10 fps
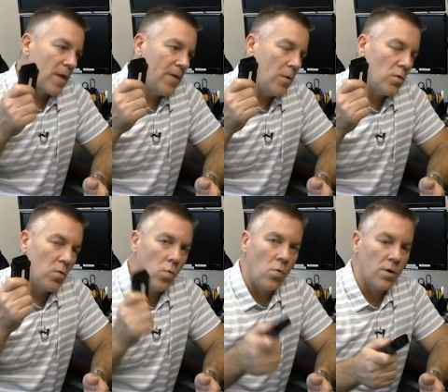they
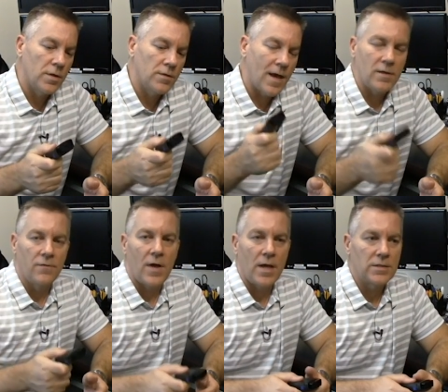will warrant that
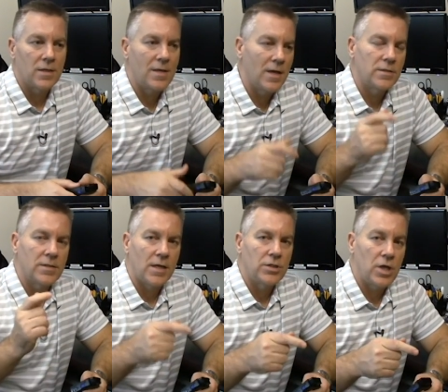device against
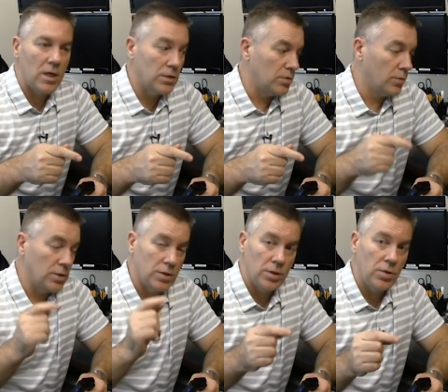that change,
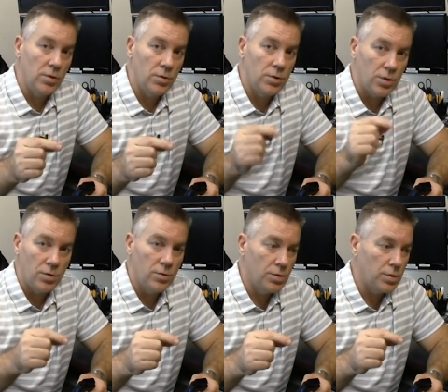which is a huge,
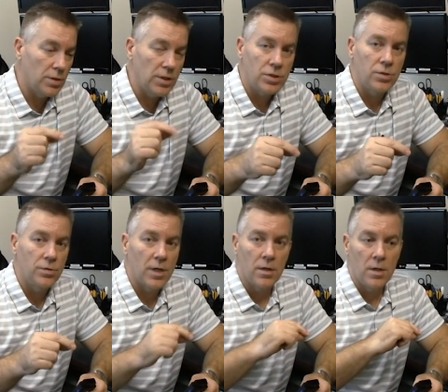huge issue
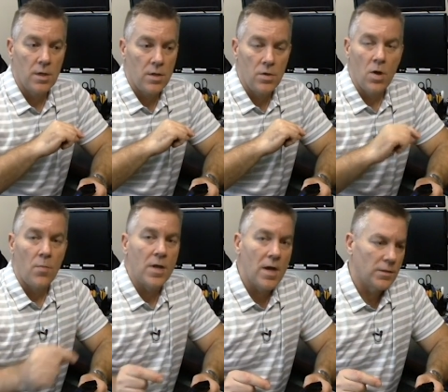that
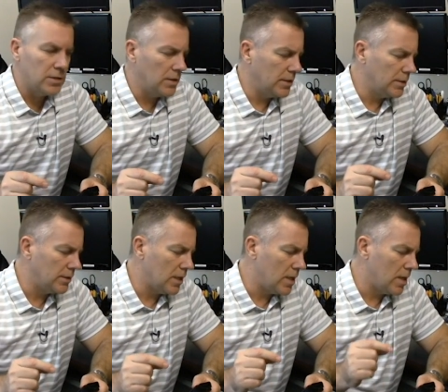nobody else
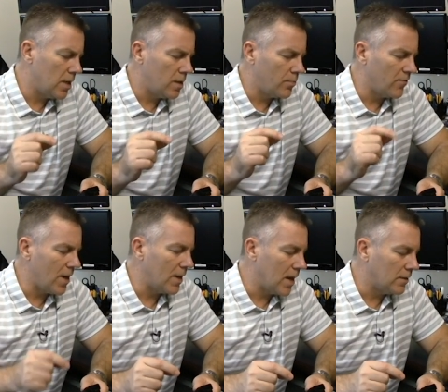is uh,
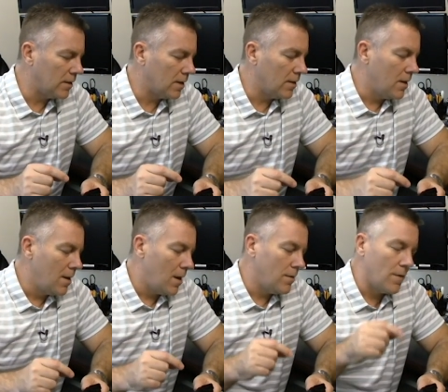providing out there.
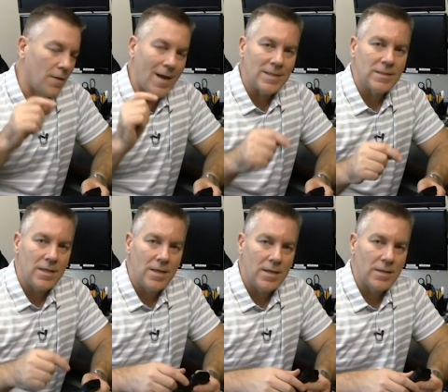And then the last
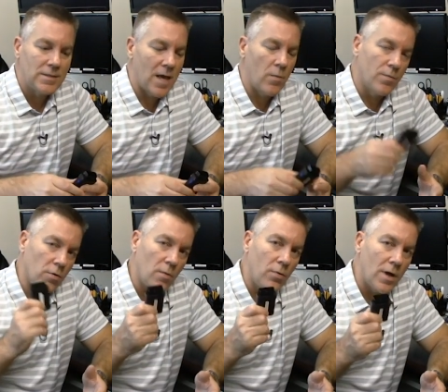thing is that with
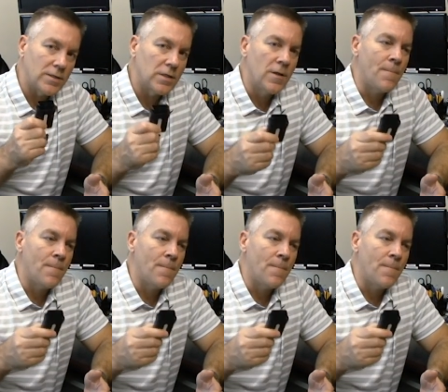Pro Plus,